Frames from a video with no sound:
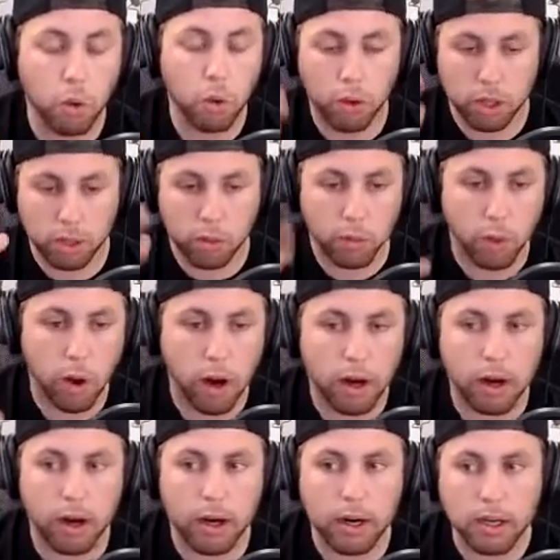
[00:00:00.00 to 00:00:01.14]
or the
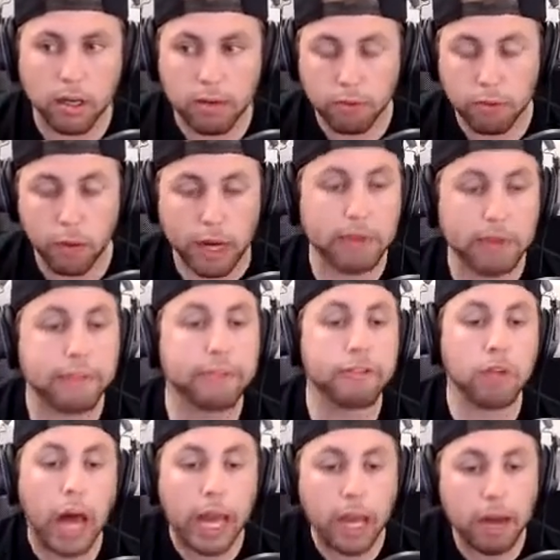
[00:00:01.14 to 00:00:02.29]
water freaking
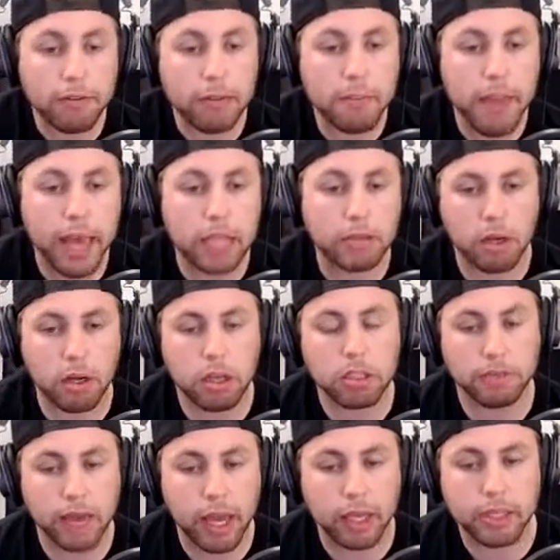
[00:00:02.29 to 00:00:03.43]
fly off of Masvidal's
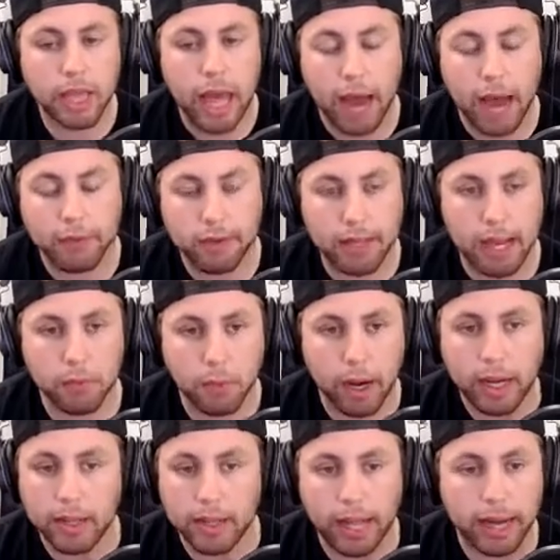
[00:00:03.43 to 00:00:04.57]
face after that
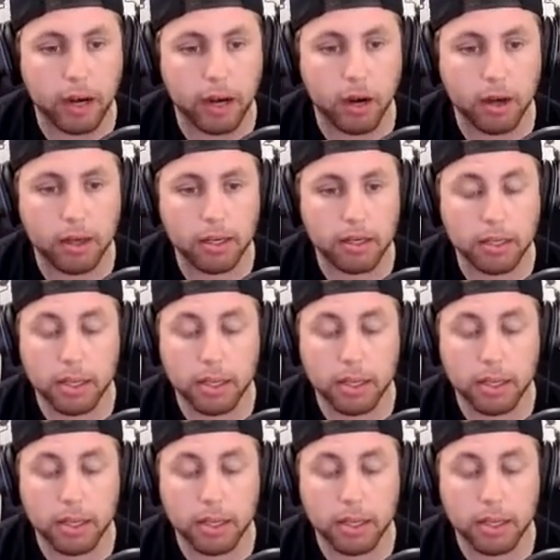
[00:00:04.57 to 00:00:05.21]
right landed on